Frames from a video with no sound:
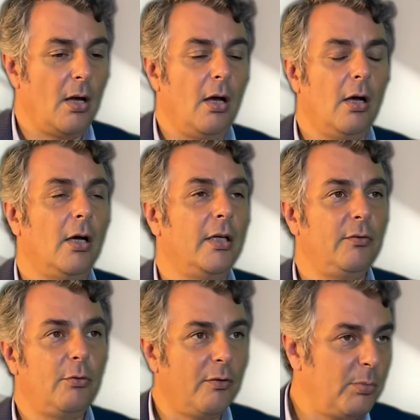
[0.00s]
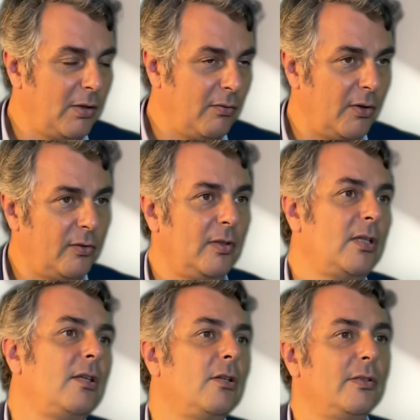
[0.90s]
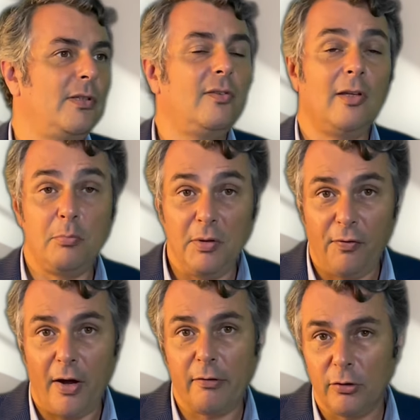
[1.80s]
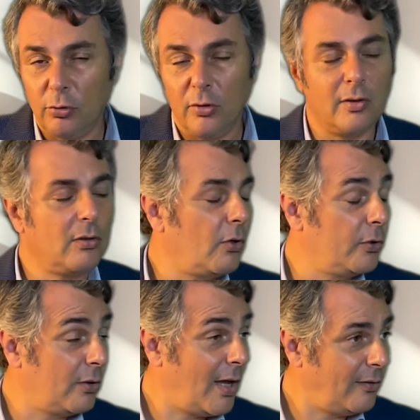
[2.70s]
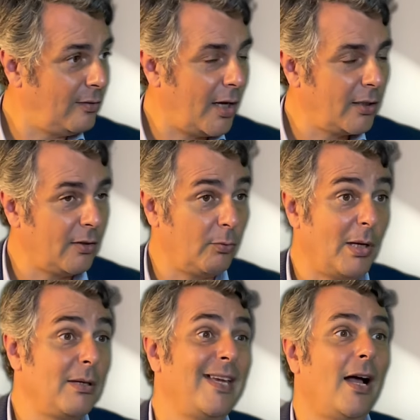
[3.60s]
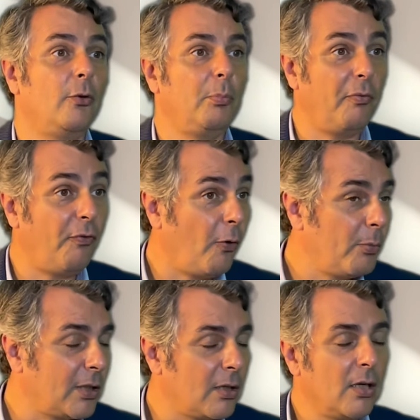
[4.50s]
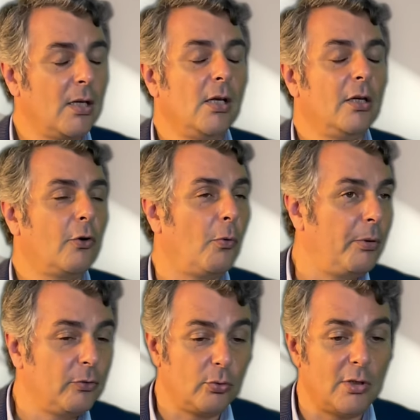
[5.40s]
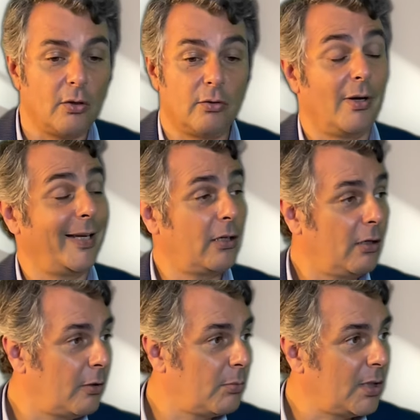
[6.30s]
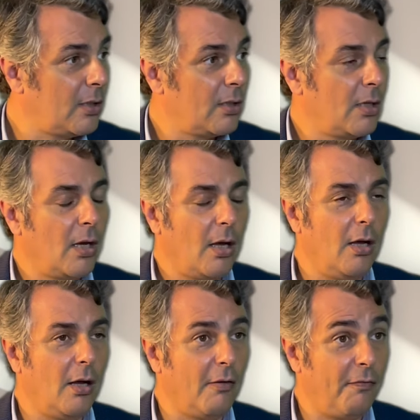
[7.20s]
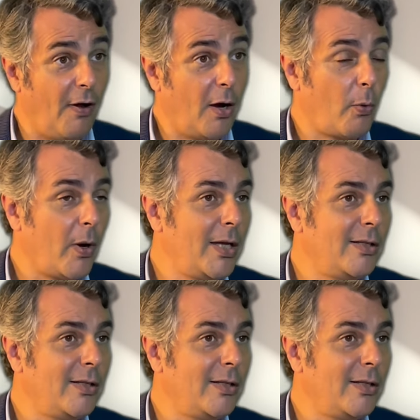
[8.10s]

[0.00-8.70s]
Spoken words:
If you have been investing in the S&P 500 or the Nasdaq, is mainly outperforming compared to the other economy far away.